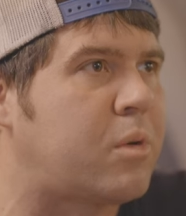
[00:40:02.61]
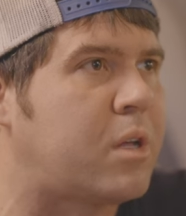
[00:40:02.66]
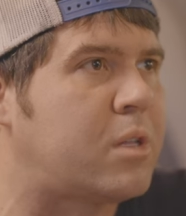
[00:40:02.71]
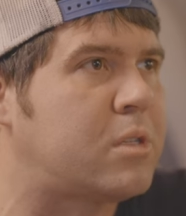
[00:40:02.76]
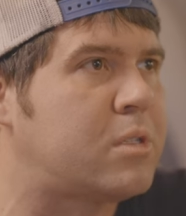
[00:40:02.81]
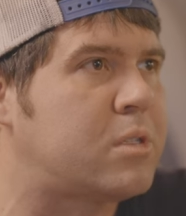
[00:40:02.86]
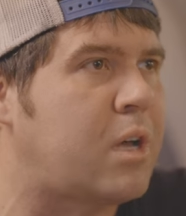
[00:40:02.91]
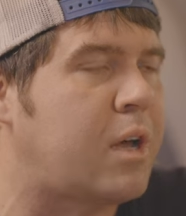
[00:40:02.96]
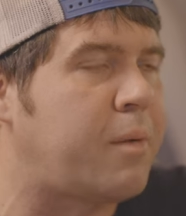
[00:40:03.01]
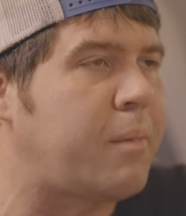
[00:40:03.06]

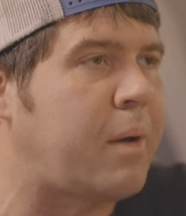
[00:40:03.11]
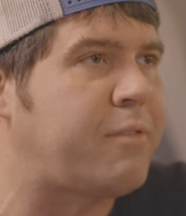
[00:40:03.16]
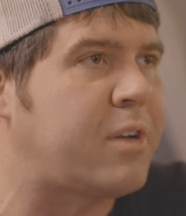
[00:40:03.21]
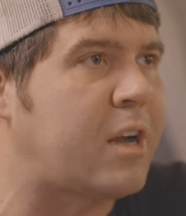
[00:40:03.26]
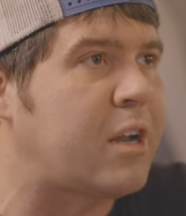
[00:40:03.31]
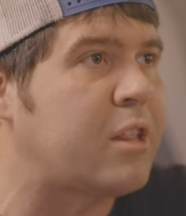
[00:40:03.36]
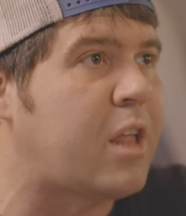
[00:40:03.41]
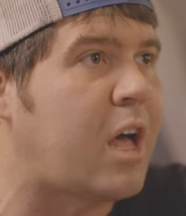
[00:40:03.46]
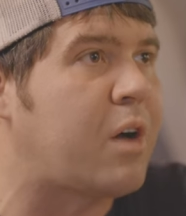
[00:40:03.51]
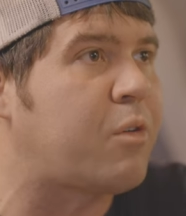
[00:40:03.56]
ones. Um, I've
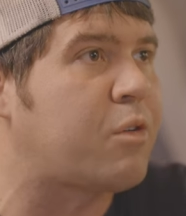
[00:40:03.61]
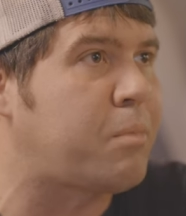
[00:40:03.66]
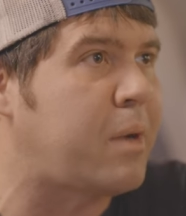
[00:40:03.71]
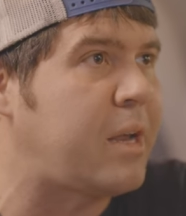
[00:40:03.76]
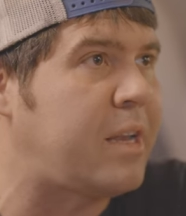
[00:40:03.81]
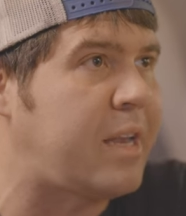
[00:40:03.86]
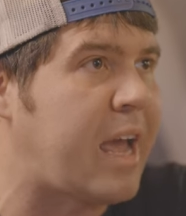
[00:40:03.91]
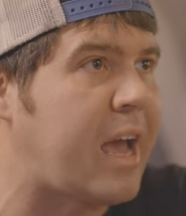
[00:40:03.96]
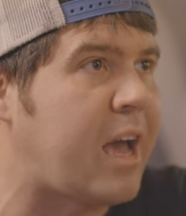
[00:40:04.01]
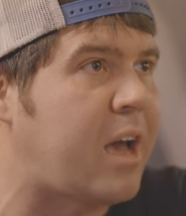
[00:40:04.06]
done a lot with
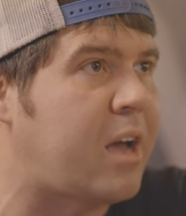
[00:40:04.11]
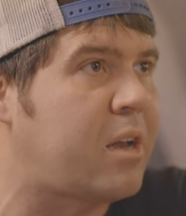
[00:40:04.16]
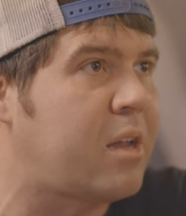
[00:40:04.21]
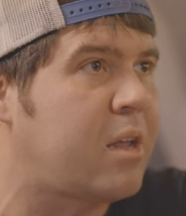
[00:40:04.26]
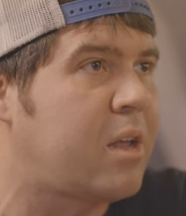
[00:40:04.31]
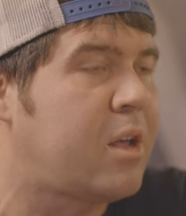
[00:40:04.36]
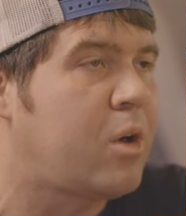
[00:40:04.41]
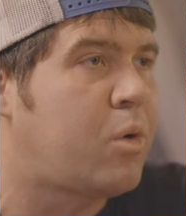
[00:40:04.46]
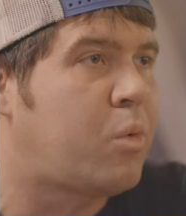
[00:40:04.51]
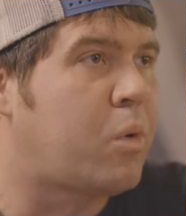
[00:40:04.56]
my dad,
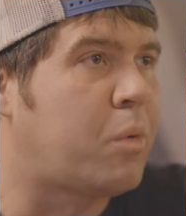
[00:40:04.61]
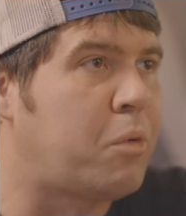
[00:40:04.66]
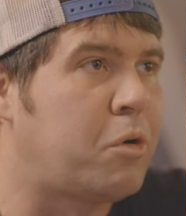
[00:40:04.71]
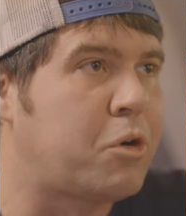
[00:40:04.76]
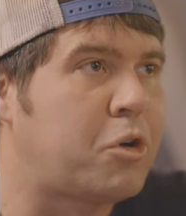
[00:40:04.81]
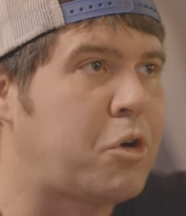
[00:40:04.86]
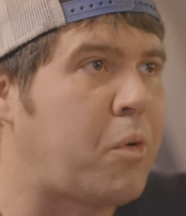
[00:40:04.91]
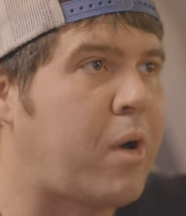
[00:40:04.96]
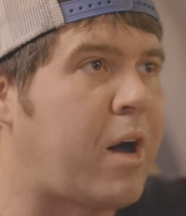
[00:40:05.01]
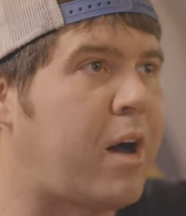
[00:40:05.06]
mm-hmm. where we'll
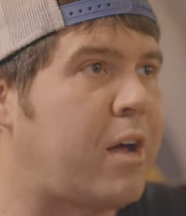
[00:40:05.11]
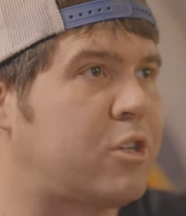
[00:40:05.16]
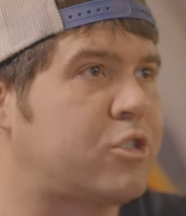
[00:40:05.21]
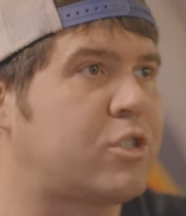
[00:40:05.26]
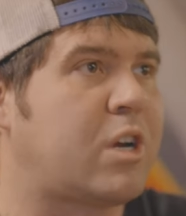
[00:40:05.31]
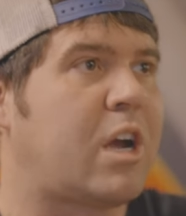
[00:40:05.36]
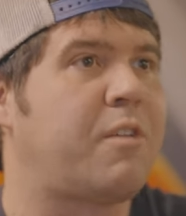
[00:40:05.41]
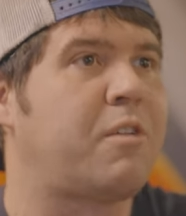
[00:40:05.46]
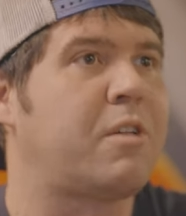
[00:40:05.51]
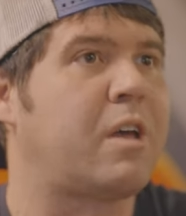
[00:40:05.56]
go out and
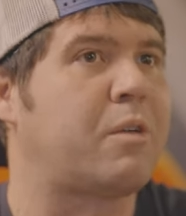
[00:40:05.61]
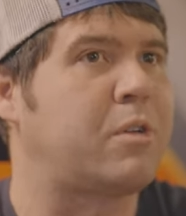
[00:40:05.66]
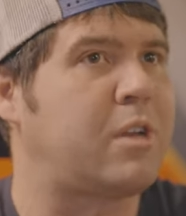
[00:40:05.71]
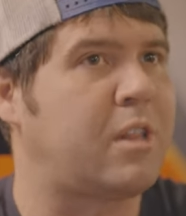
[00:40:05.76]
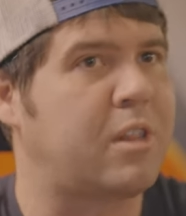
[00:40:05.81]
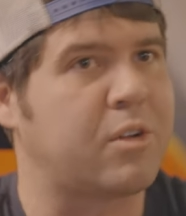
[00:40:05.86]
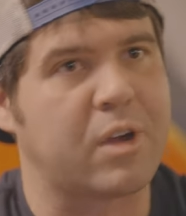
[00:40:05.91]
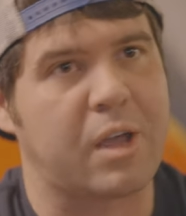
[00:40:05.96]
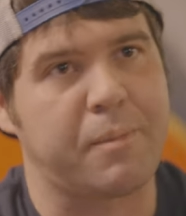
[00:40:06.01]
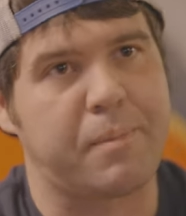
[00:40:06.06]
travel. Like we
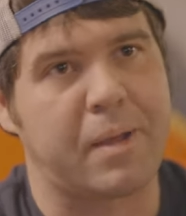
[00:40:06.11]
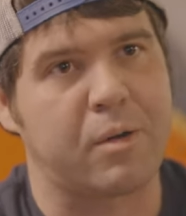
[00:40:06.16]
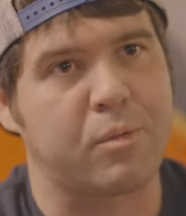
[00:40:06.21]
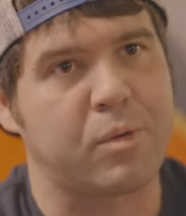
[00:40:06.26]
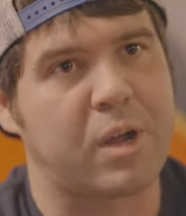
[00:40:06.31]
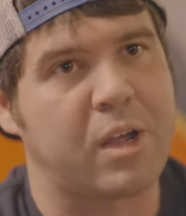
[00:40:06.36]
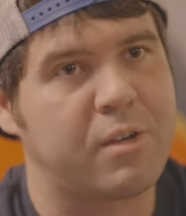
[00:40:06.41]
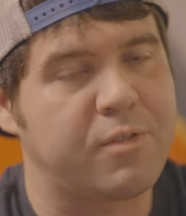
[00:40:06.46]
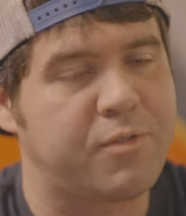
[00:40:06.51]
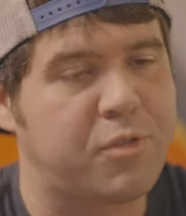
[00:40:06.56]
did the Great Bear
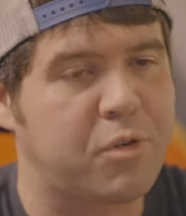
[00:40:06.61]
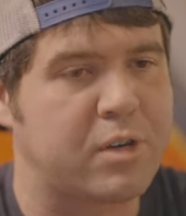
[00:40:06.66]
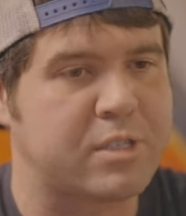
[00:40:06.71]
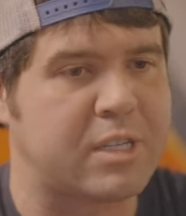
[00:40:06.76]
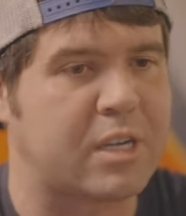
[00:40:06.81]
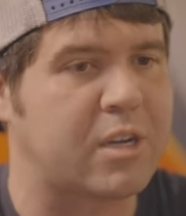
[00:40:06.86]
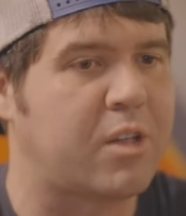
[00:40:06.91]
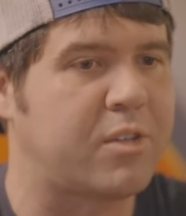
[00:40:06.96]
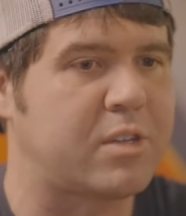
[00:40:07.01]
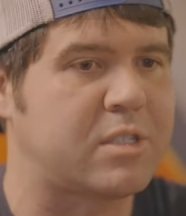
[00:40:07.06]
Rainforest,
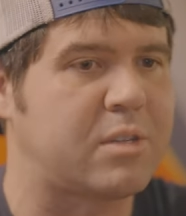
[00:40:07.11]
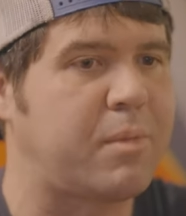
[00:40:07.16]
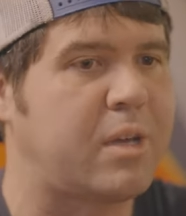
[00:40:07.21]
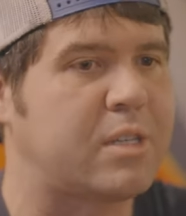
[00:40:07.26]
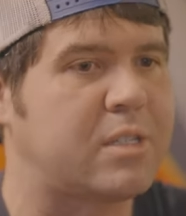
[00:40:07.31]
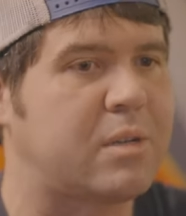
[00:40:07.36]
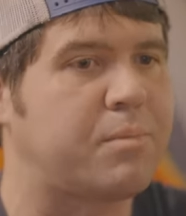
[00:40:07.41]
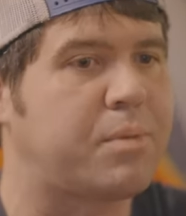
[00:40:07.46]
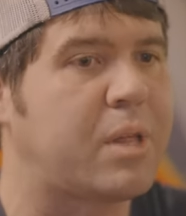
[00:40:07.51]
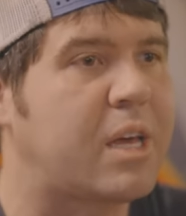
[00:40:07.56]
like all these
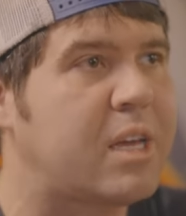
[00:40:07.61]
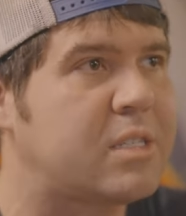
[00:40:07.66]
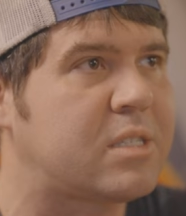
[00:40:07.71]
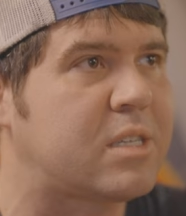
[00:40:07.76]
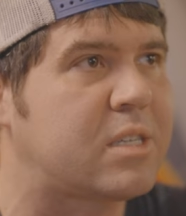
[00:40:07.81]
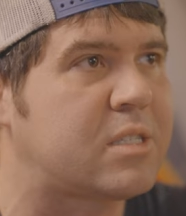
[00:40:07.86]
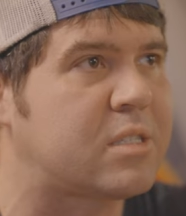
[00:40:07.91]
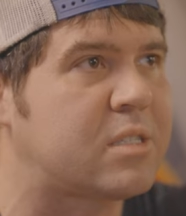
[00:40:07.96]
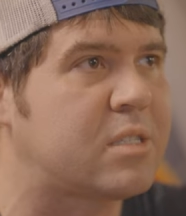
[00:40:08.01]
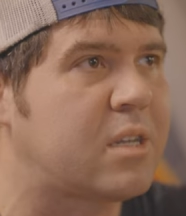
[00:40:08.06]
amazing
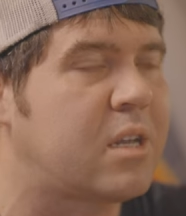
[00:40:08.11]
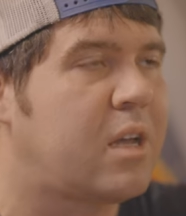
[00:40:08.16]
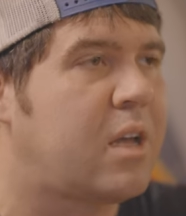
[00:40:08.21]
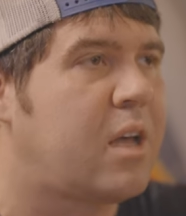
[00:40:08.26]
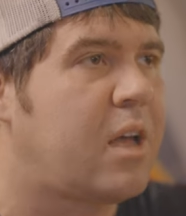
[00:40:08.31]
places.